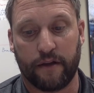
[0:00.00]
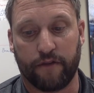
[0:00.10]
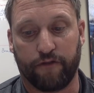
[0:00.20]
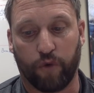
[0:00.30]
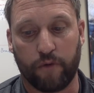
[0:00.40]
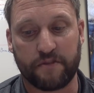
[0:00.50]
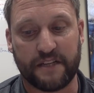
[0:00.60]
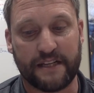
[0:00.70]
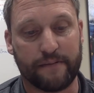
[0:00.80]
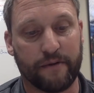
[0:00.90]
The forms
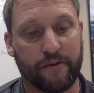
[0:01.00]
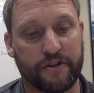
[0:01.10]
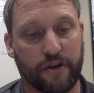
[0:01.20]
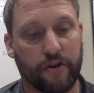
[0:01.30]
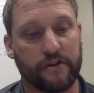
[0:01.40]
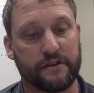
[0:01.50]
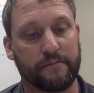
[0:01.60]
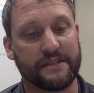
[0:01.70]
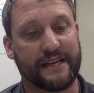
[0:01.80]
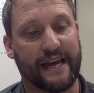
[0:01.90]
need to be returned to
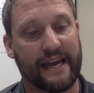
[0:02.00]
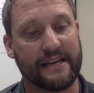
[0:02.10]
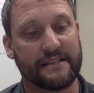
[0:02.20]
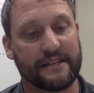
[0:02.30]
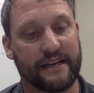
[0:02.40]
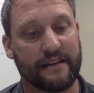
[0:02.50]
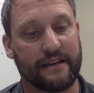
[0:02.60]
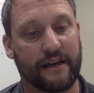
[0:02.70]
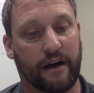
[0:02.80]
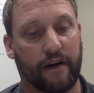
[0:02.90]
Miss Haynes in
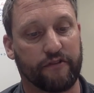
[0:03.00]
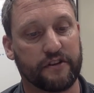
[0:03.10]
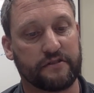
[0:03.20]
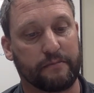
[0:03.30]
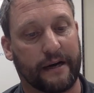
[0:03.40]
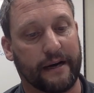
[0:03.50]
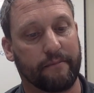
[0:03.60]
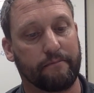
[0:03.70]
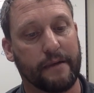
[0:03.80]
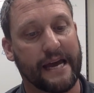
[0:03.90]
the office by
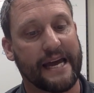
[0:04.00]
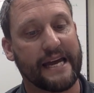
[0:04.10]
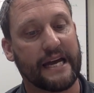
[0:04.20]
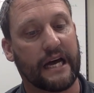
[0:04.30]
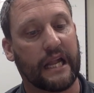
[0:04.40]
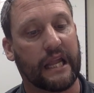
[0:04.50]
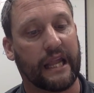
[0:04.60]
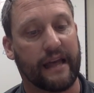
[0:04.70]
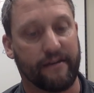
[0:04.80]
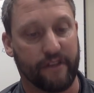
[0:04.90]
May
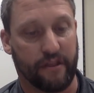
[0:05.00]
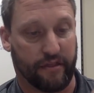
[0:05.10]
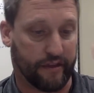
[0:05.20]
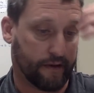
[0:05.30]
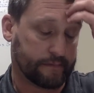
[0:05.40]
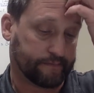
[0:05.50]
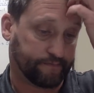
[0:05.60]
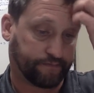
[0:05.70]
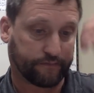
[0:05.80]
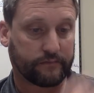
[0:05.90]
11th.
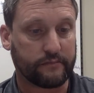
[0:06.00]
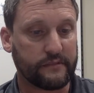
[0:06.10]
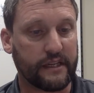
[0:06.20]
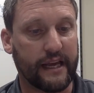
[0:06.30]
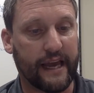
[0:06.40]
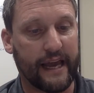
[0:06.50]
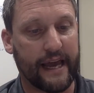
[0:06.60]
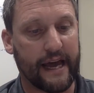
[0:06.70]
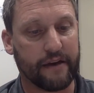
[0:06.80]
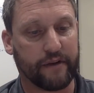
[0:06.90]

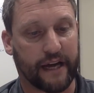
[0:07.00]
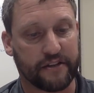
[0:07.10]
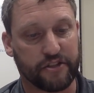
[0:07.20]
And we got